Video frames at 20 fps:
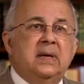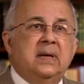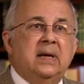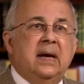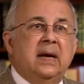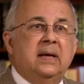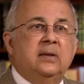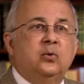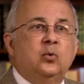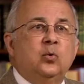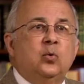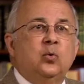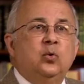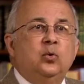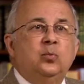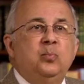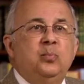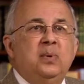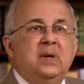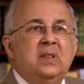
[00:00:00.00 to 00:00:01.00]
and who
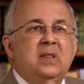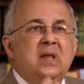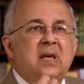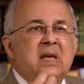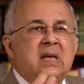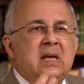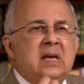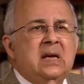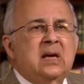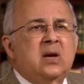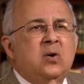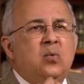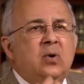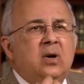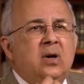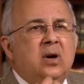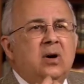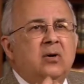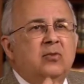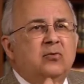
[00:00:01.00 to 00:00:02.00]
could be the
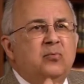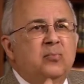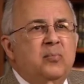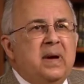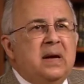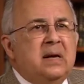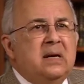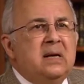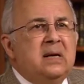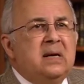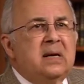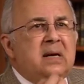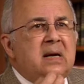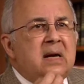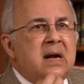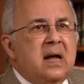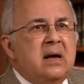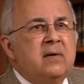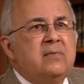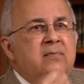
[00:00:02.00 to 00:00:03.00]
equal of men in
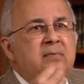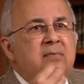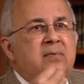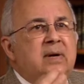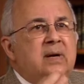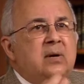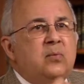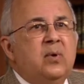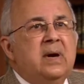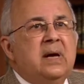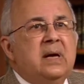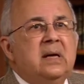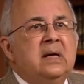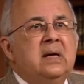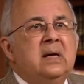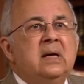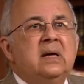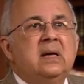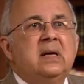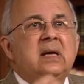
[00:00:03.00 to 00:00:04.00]
every way,
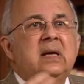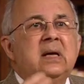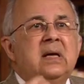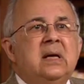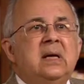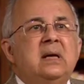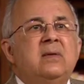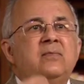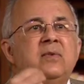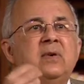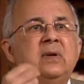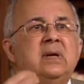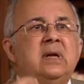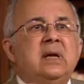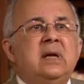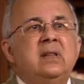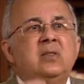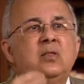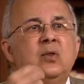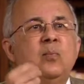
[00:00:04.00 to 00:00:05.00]
even
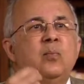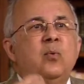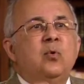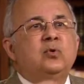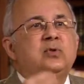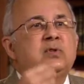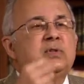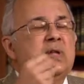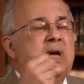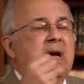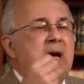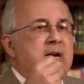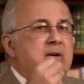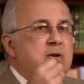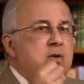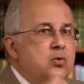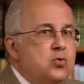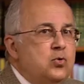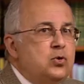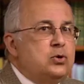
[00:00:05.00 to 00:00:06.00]
in the most
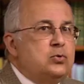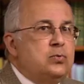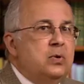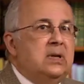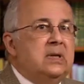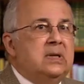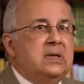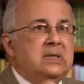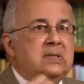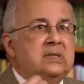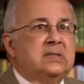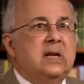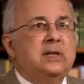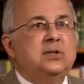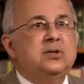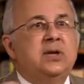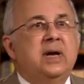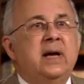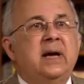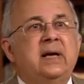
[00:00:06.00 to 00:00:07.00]
unusual,
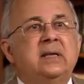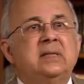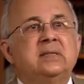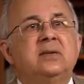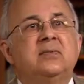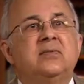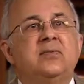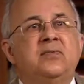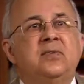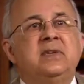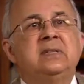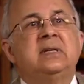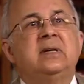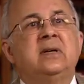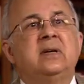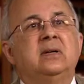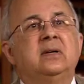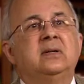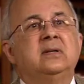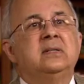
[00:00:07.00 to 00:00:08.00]
such as
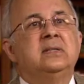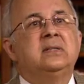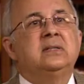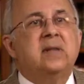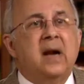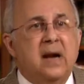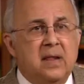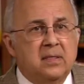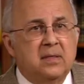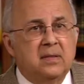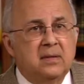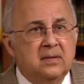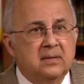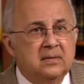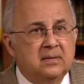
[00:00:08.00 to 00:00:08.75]
physical strength.